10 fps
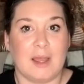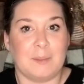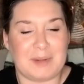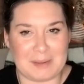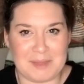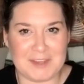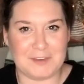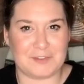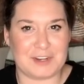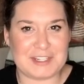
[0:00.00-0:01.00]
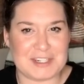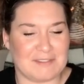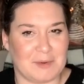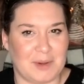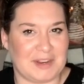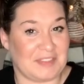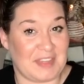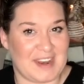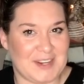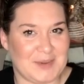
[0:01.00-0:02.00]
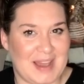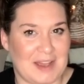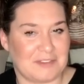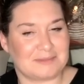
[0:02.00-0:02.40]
But I'm thankful for each and every one that I do have.